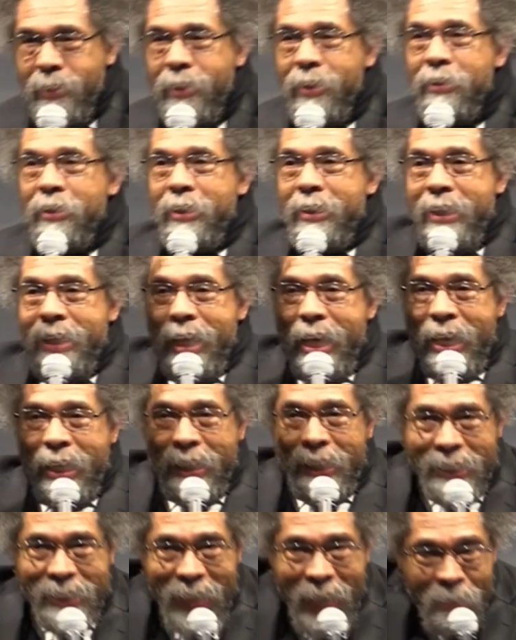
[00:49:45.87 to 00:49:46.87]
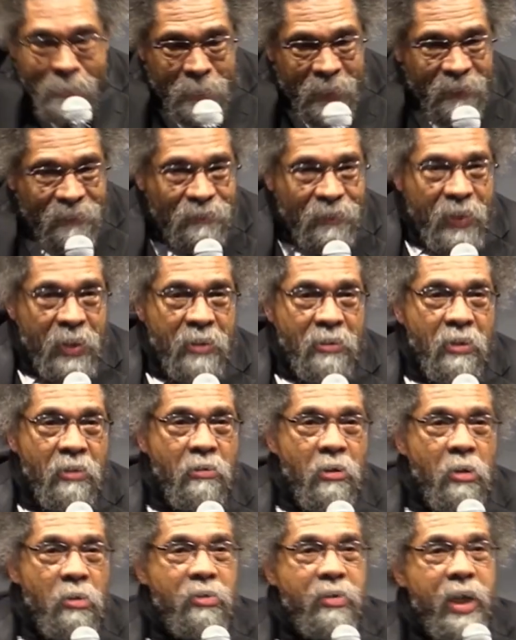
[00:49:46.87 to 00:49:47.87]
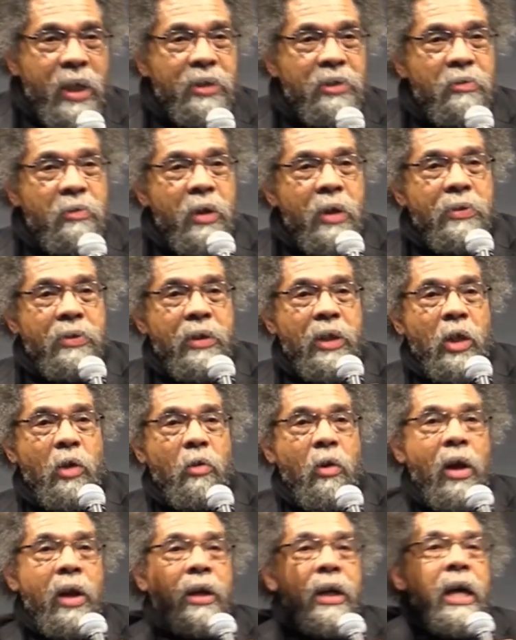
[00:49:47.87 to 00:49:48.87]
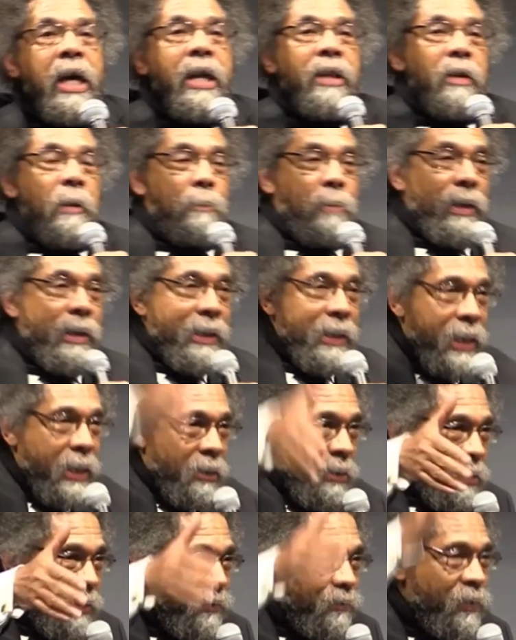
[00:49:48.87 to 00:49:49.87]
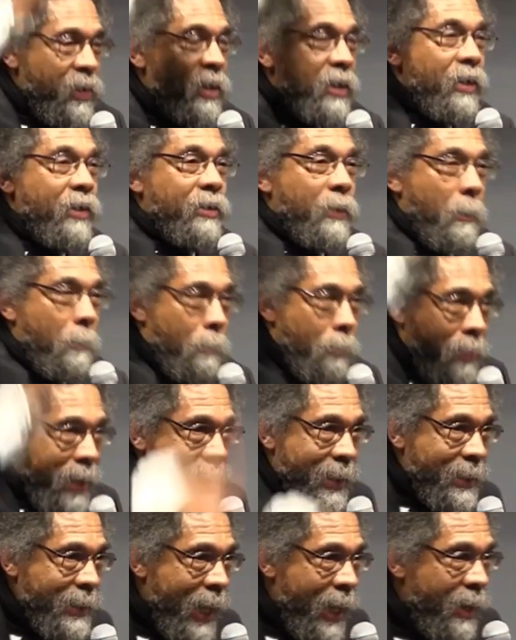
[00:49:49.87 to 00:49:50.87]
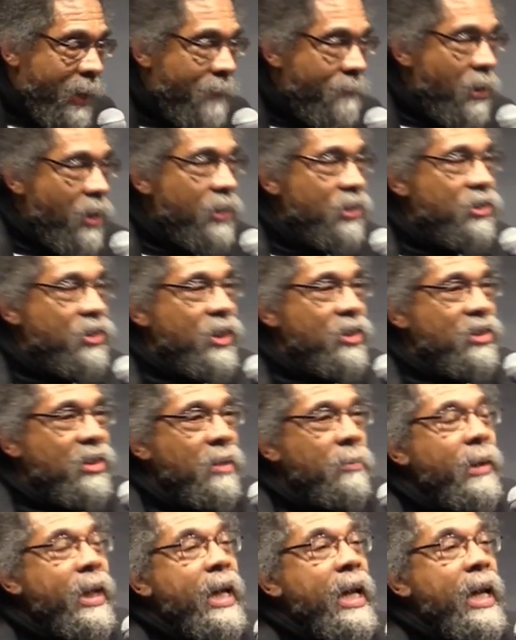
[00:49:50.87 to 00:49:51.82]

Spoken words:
in the economic sphere, the grotesque wealth inequality, the political sphere, the breakdown of our system, at